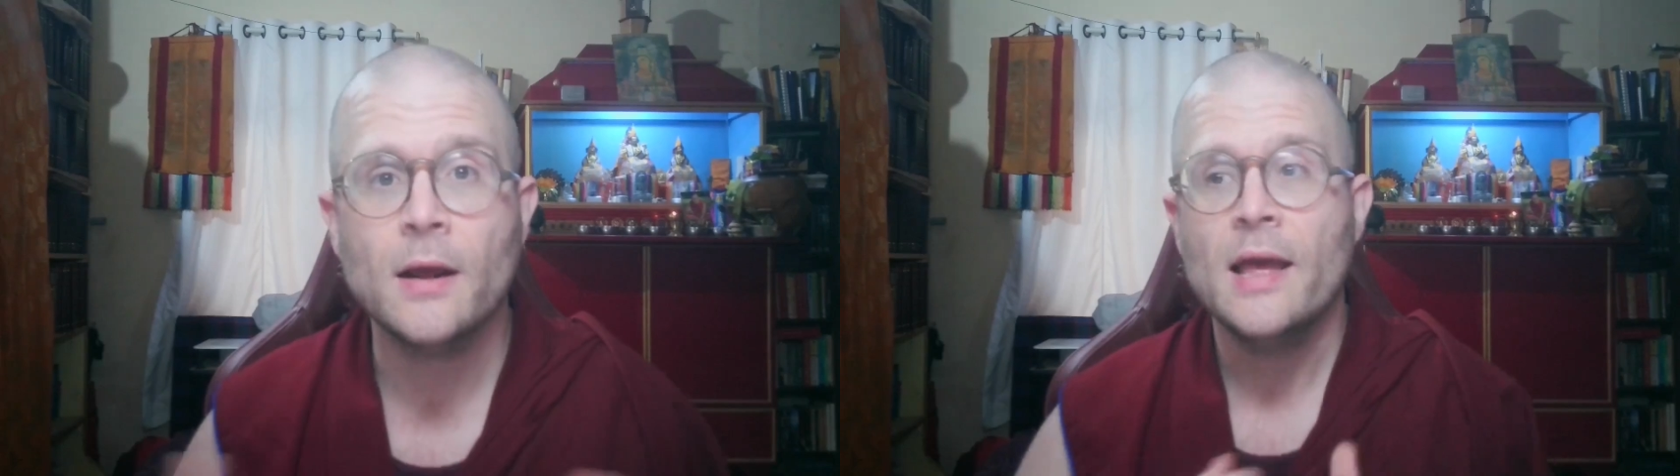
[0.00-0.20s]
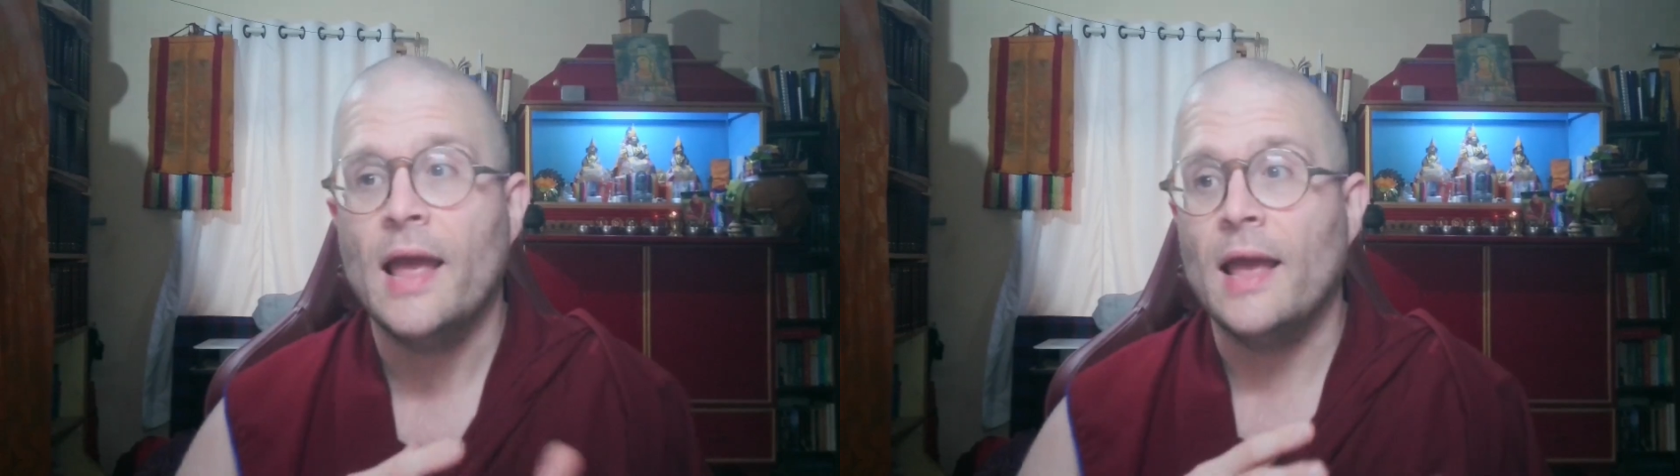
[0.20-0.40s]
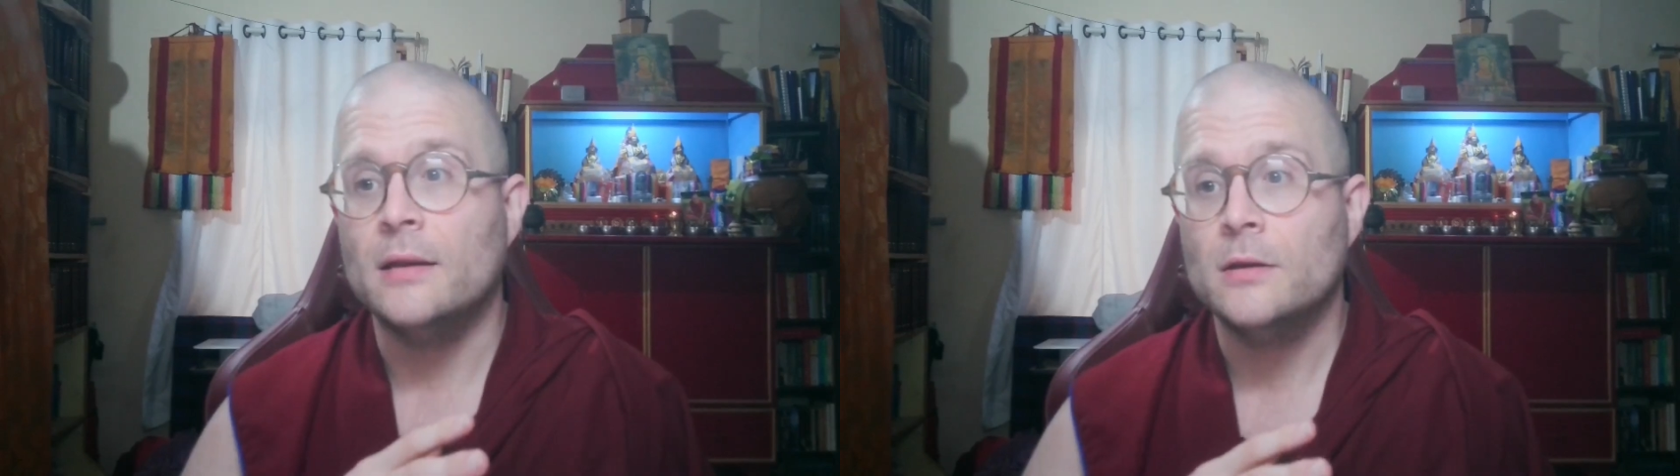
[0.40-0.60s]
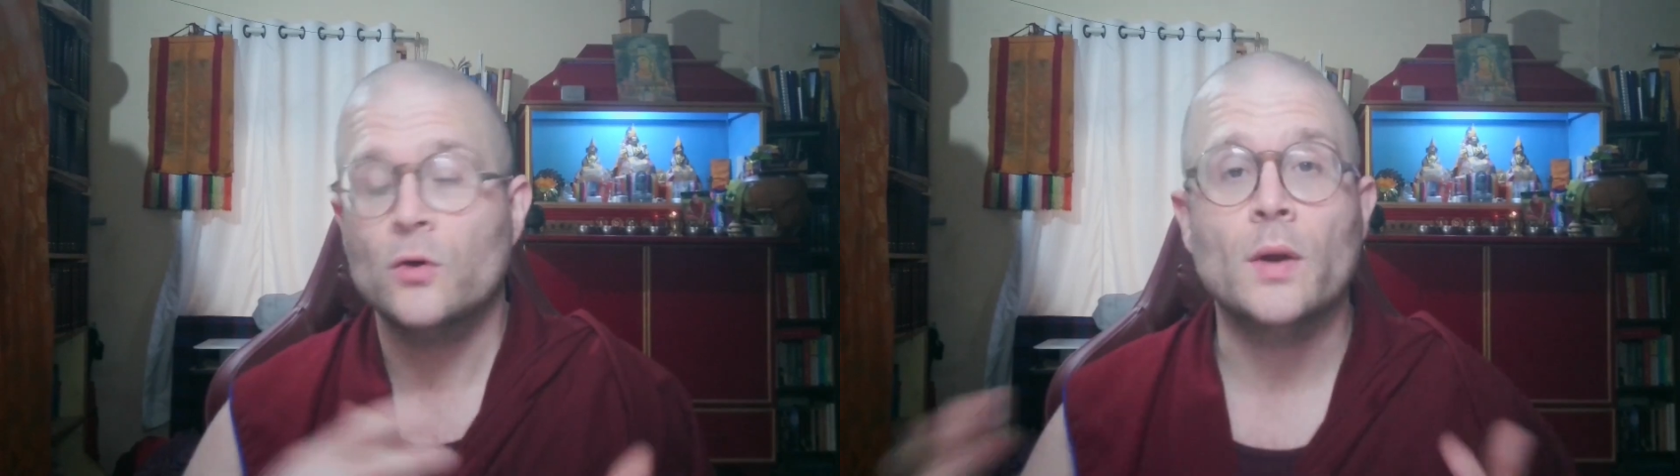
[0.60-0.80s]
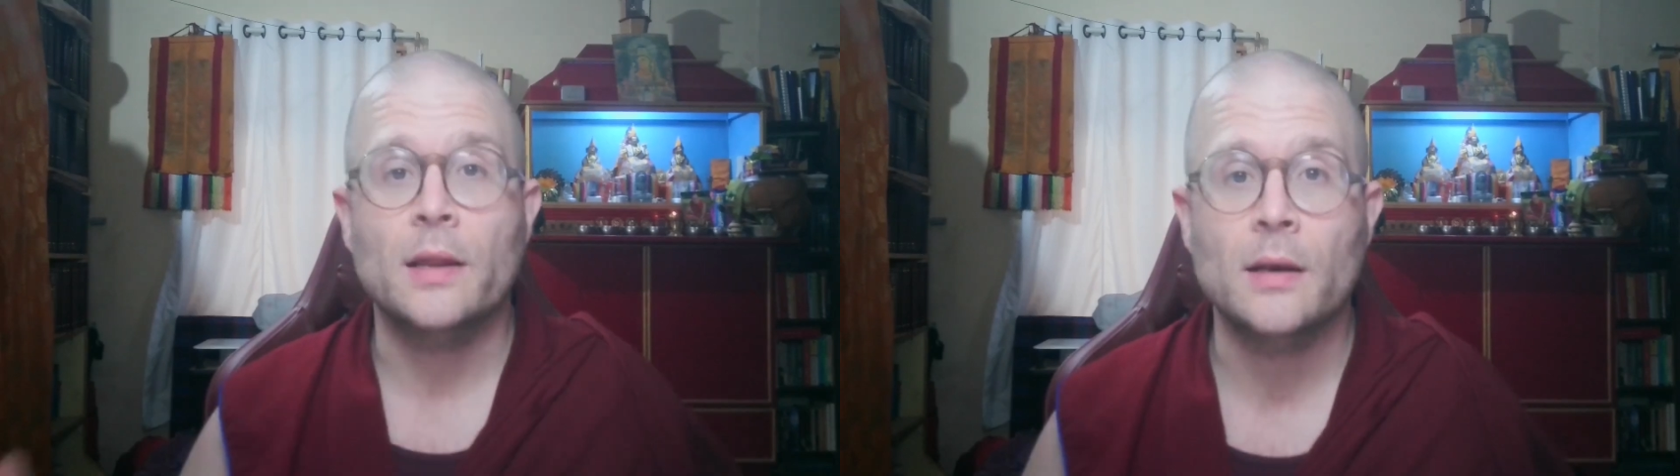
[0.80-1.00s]
and
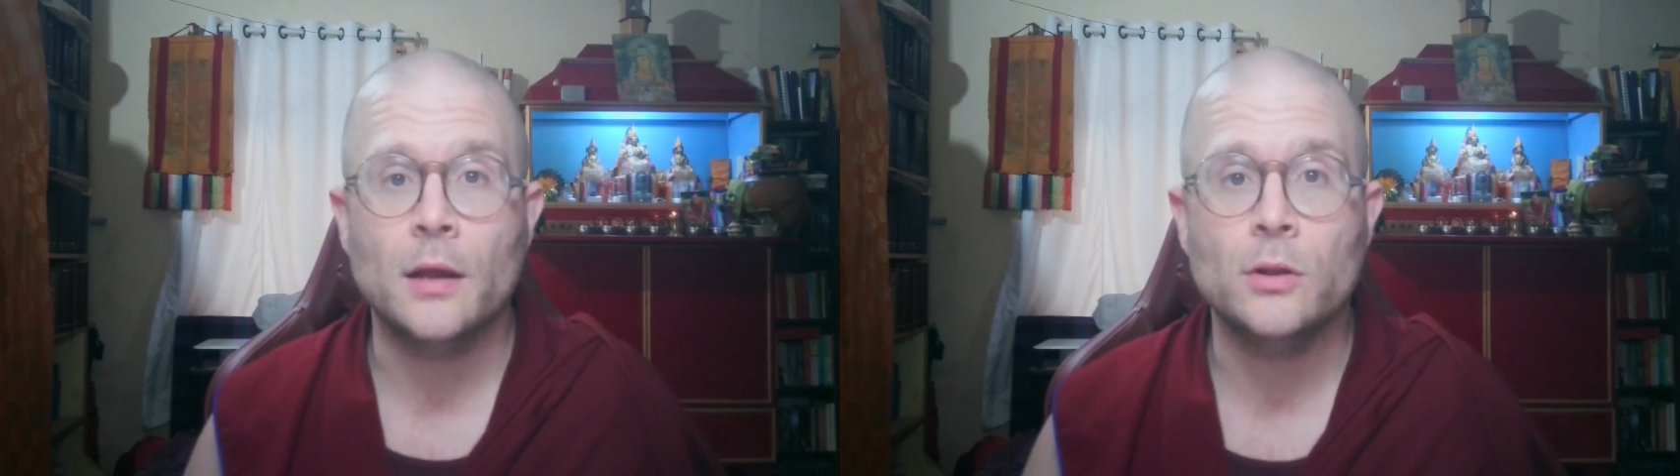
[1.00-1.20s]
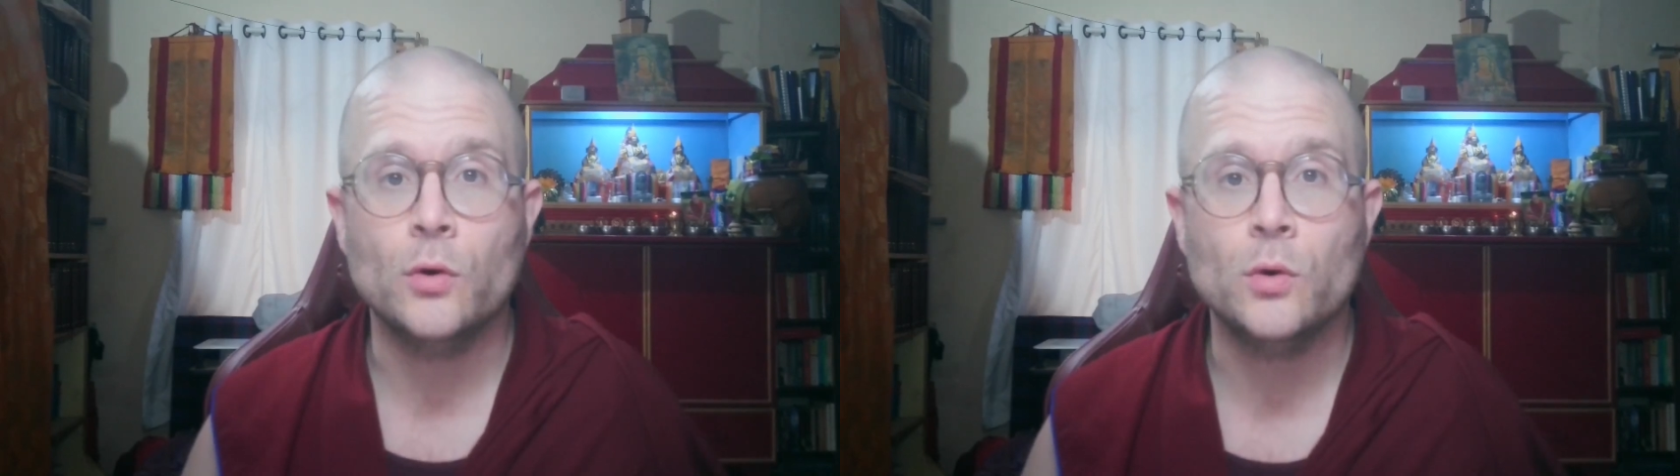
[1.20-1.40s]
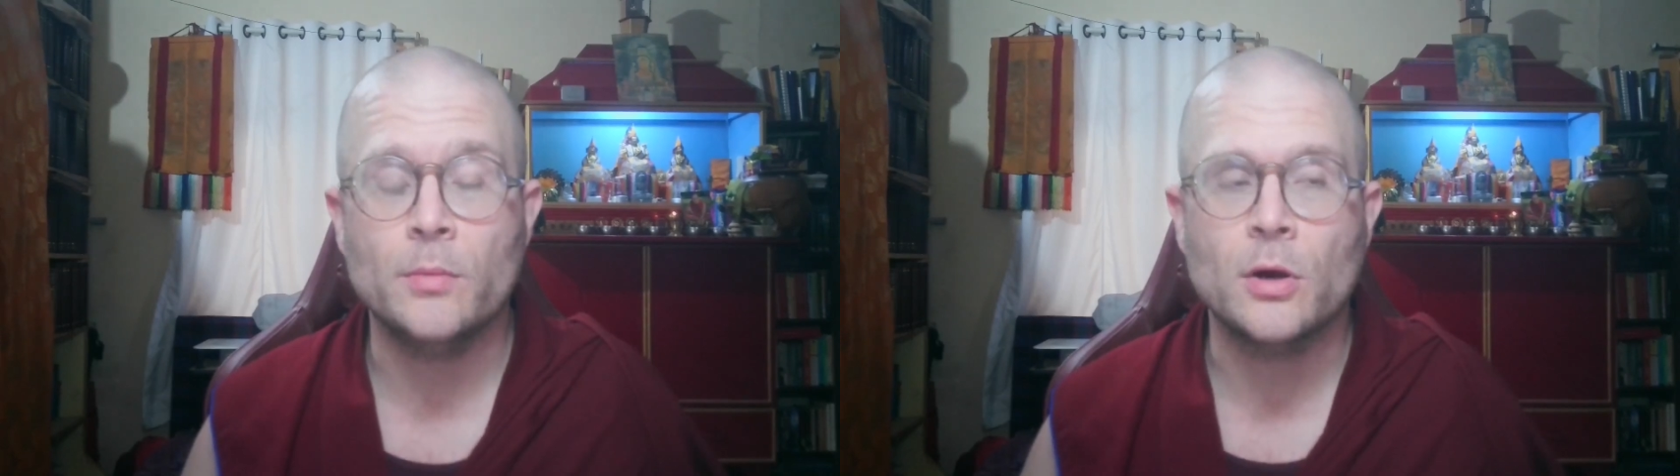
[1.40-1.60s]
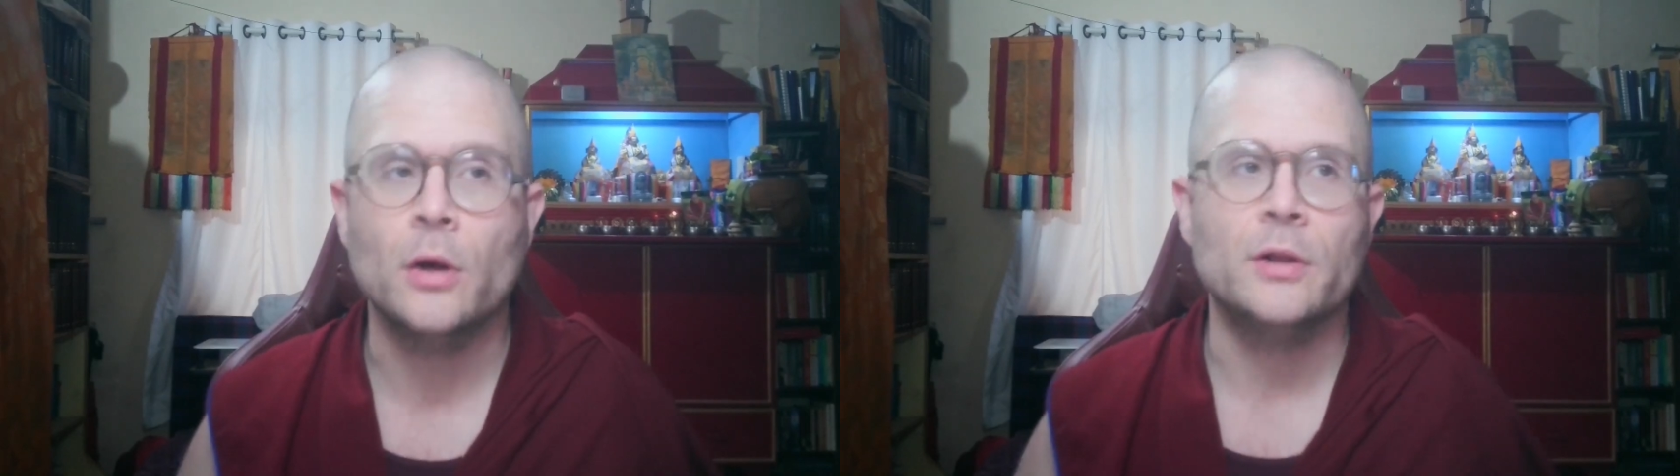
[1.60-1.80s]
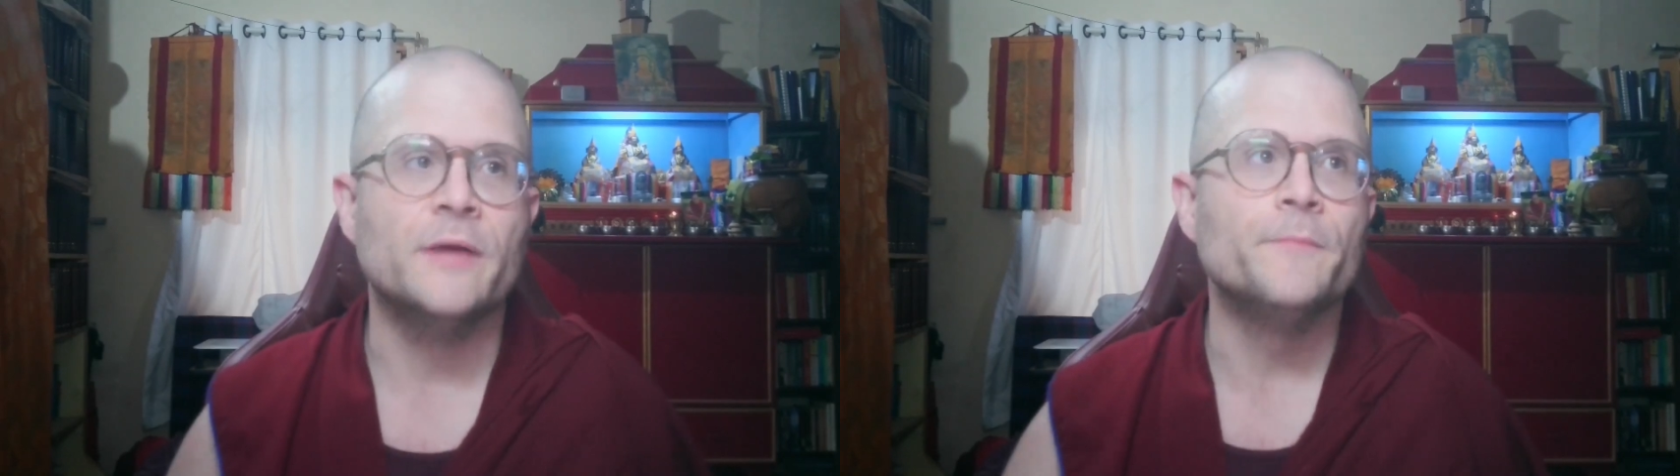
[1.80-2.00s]
create a new human
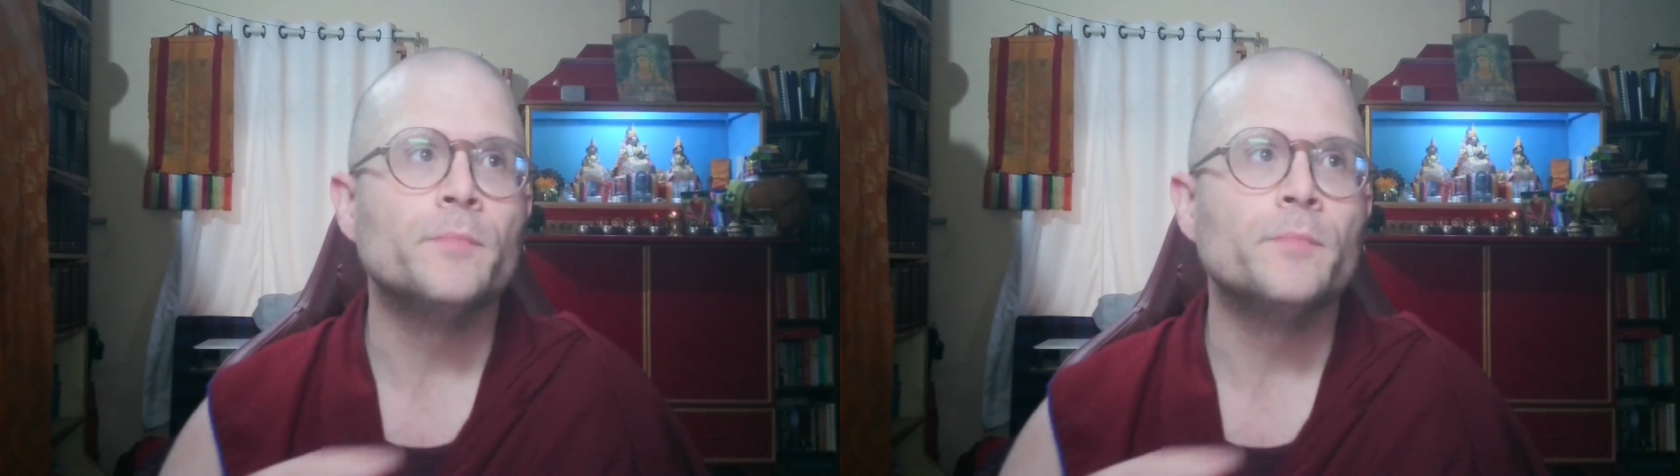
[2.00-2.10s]
colony.